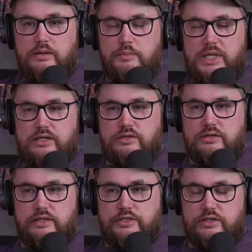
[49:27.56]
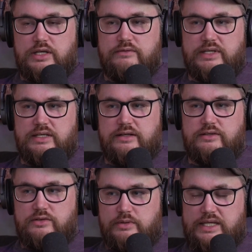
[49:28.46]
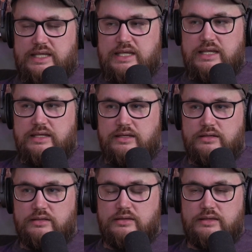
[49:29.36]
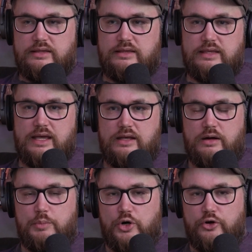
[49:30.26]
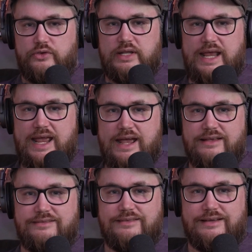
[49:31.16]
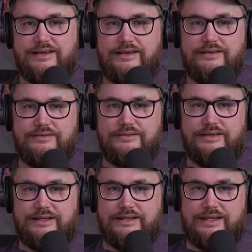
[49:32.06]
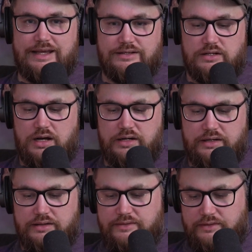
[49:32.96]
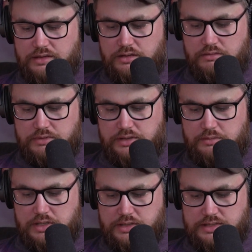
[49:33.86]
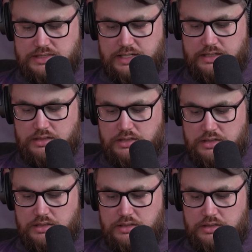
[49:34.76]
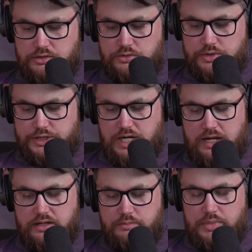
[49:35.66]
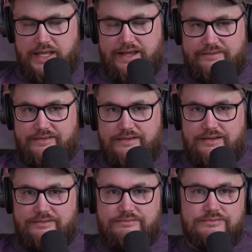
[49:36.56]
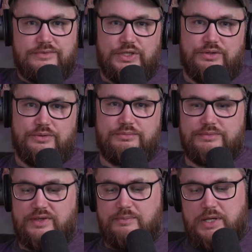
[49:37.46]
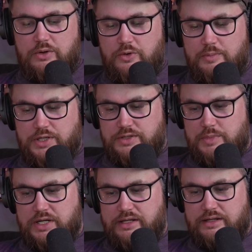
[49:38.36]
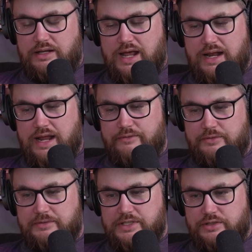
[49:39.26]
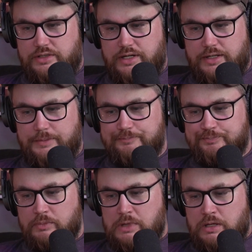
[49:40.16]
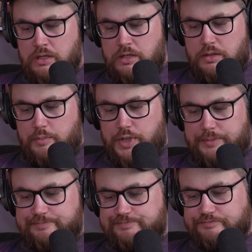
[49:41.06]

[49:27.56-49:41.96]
make sure that you're giving it to a key that a person has like an engaged audience. Like, you don't really want to just like do a shotgun blast and then, you know, spend a whole bunch of money and not have a return on it. But